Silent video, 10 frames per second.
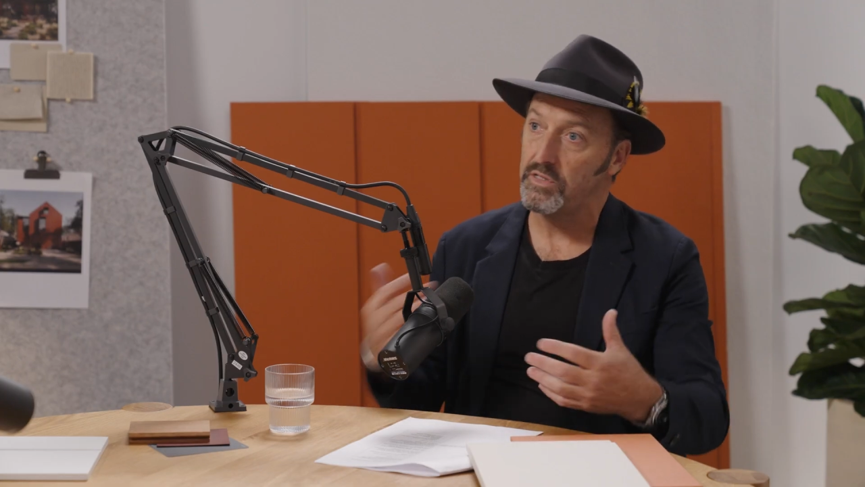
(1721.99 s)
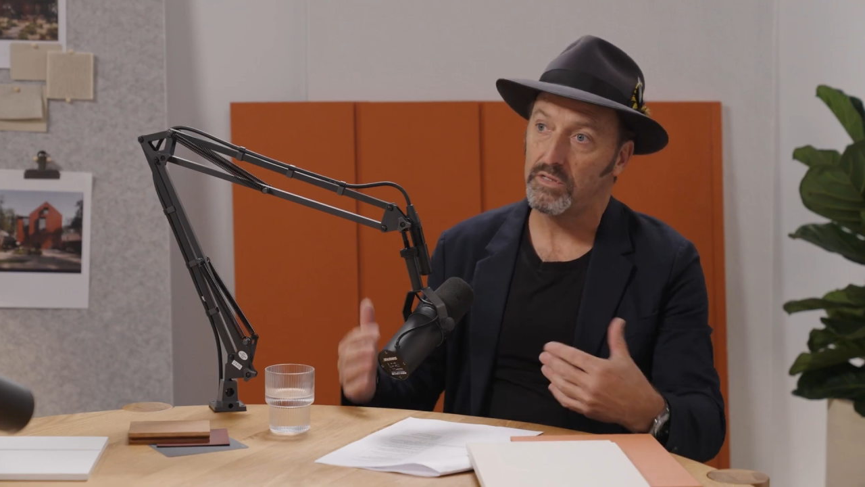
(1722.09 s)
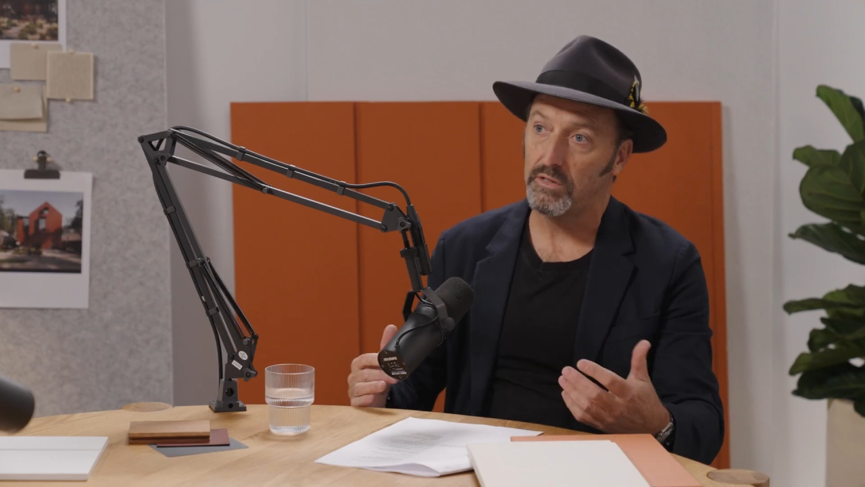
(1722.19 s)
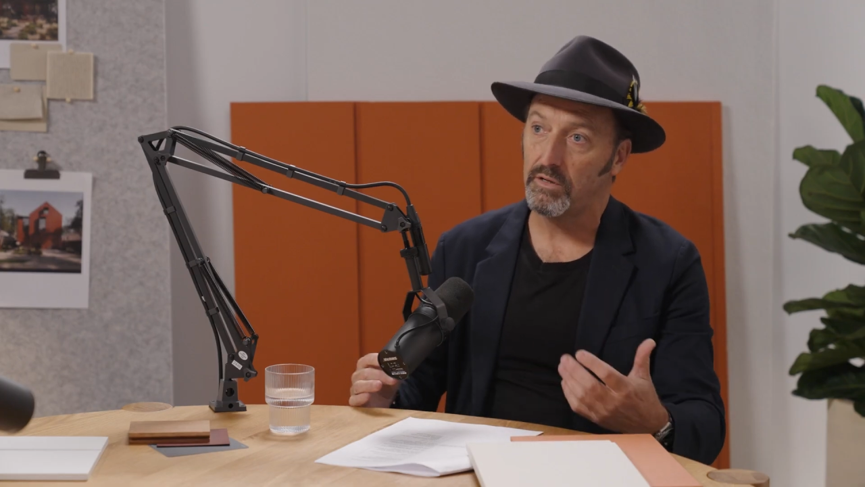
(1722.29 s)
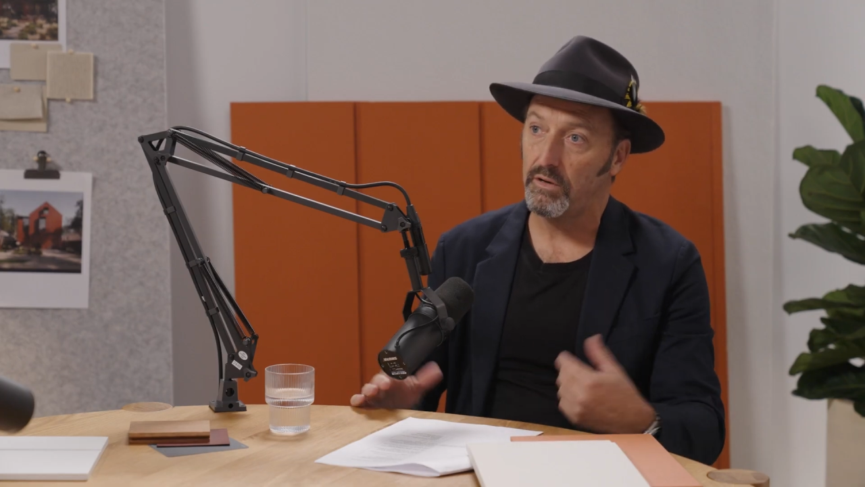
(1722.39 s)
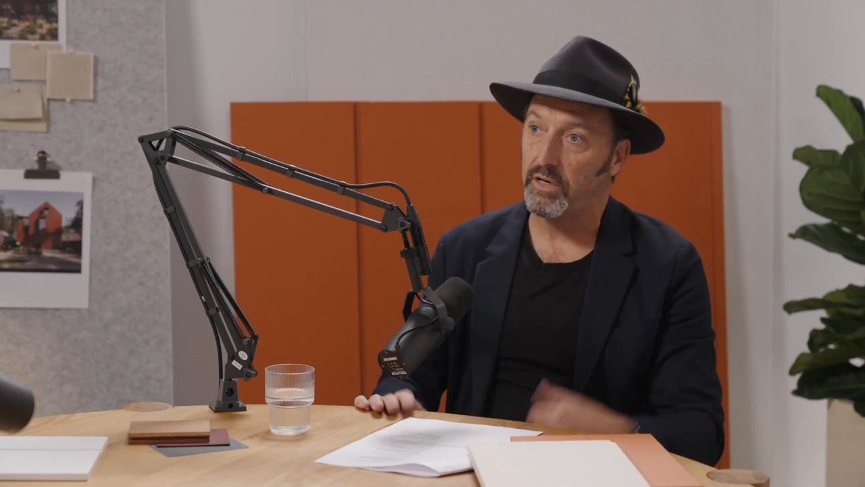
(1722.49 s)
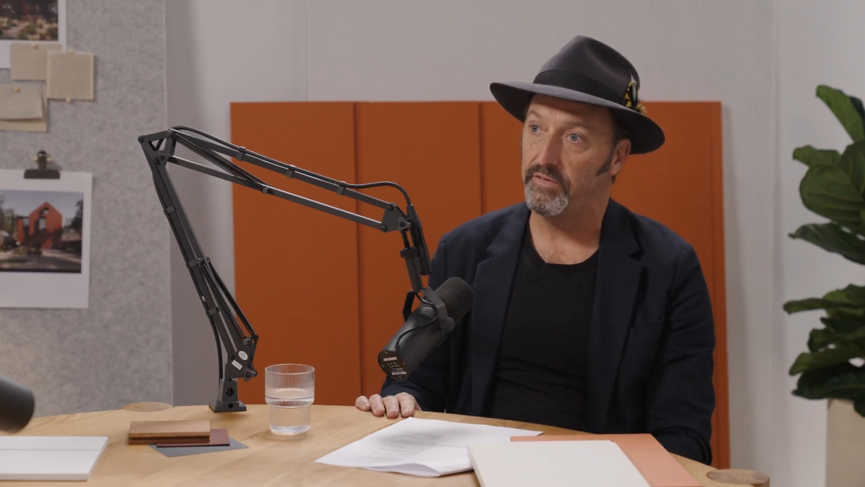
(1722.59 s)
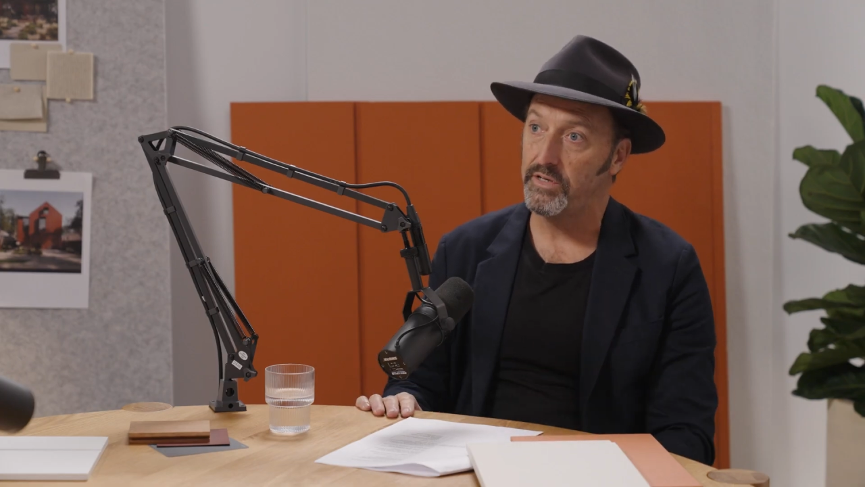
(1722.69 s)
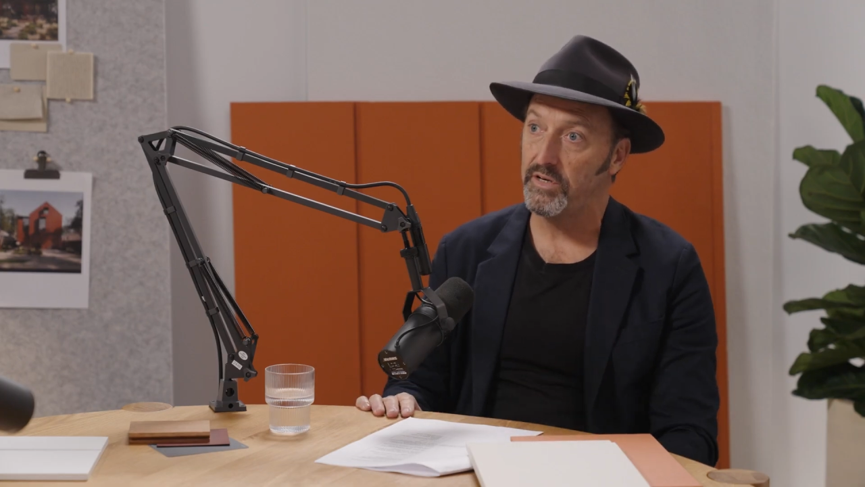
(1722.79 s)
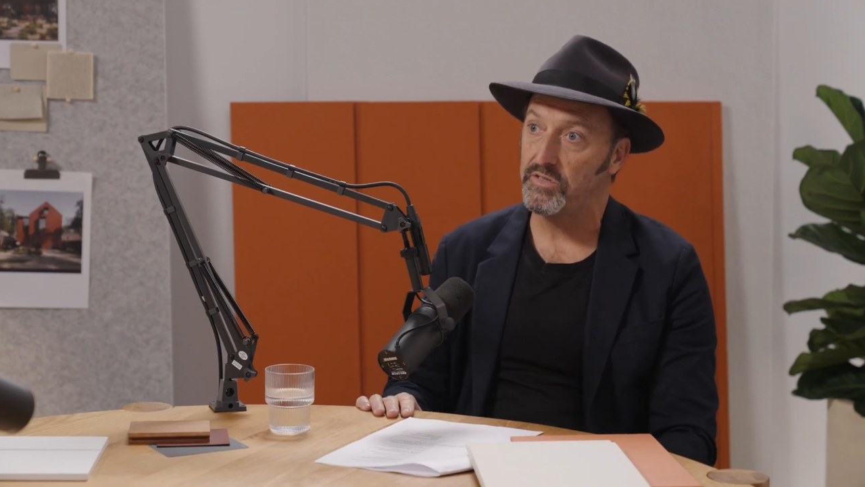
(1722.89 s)
is kind
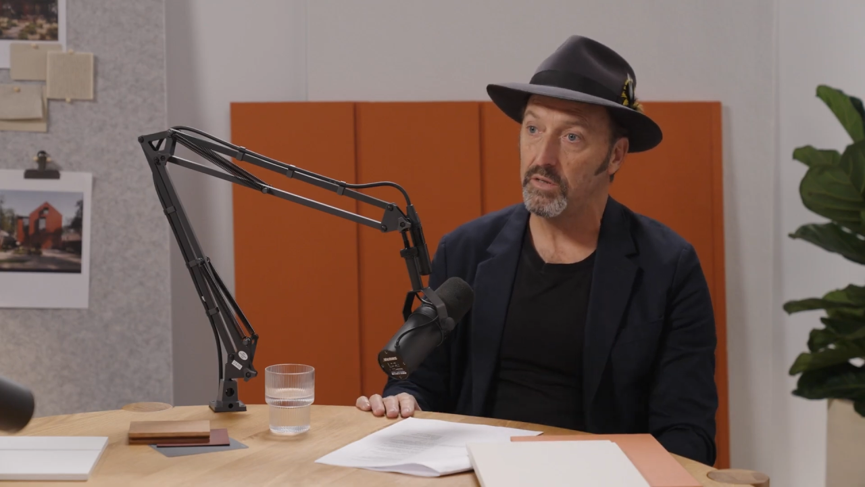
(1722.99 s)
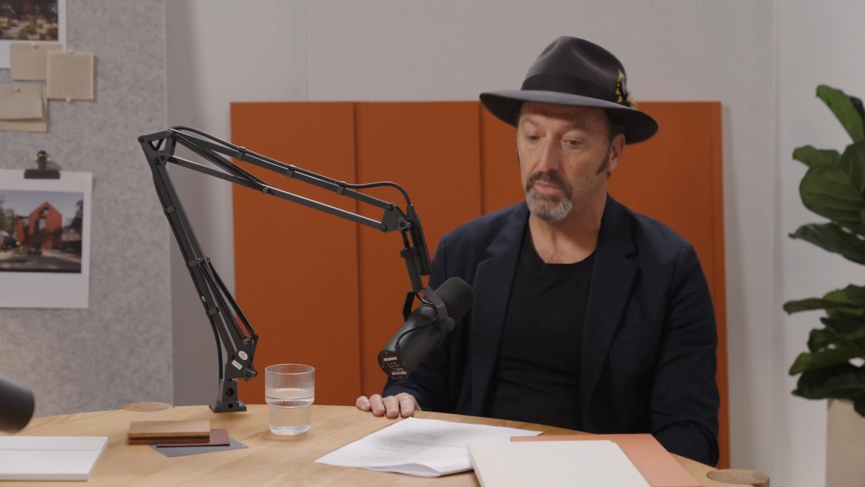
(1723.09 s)
of interesting.